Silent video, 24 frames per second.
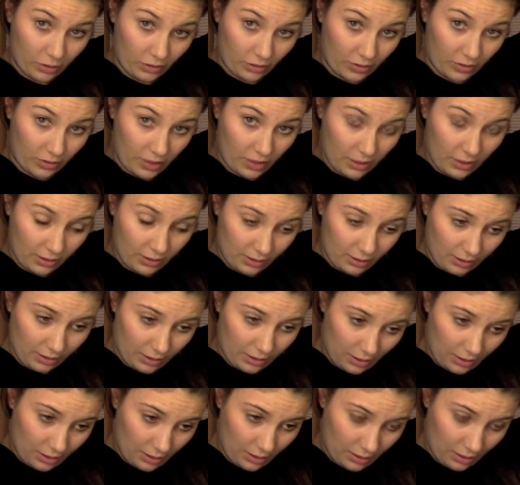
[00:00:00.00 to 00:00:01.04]
of these
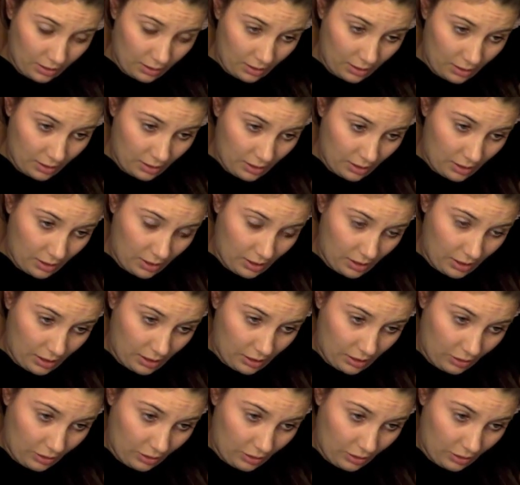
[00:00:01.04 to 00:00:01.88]
and